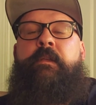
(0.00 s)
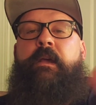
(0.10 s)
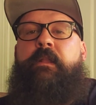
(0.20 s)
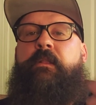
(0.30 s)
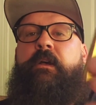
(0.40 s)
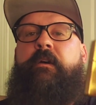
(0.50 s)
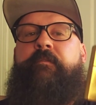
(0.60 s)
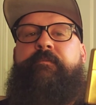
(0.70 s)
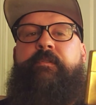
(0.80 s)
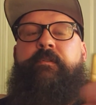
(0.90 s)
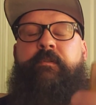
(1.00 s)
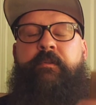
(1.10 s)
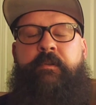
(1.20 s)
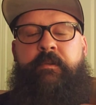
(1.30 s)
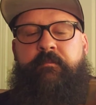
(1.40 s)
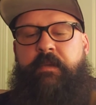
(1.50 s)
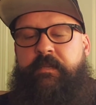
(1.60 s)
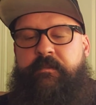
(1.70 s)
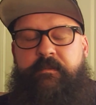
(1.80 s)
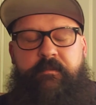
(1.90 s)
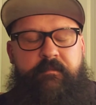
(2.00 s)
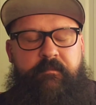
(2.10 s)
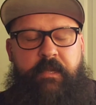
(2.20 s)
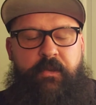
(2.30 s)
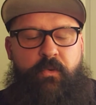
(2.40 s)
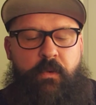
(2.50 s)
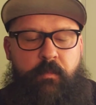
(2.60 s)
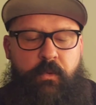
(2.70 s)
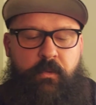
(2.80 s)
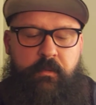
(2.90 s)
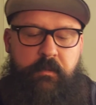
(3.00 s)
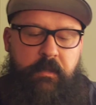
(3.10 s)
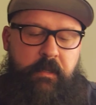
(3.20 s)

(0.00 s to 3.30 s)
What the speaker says: I love my normal,